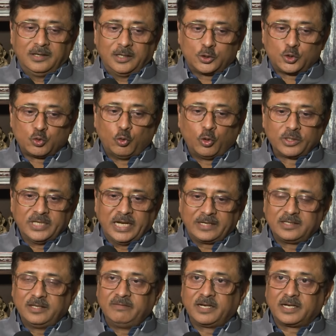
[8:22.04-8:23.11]
sword
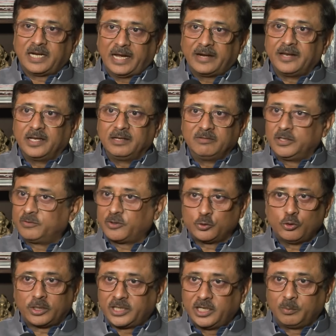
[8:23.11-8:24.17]
that they were carrying, it was
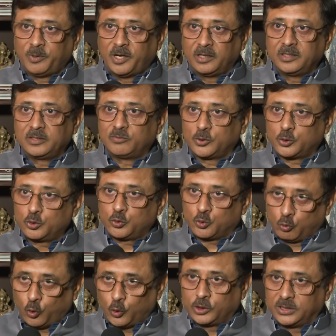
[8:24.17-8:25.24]
not kirpan, it was
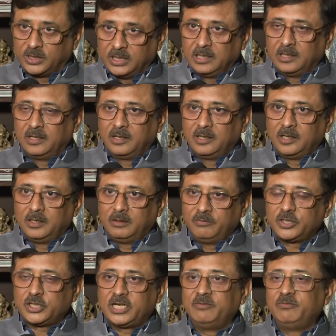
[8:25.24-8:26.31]
sword,
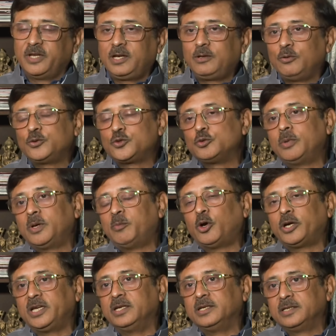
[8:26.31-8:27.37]
which came very close to my
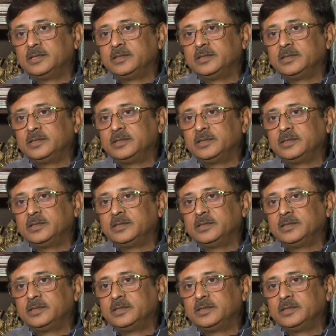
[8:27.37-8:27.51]
body.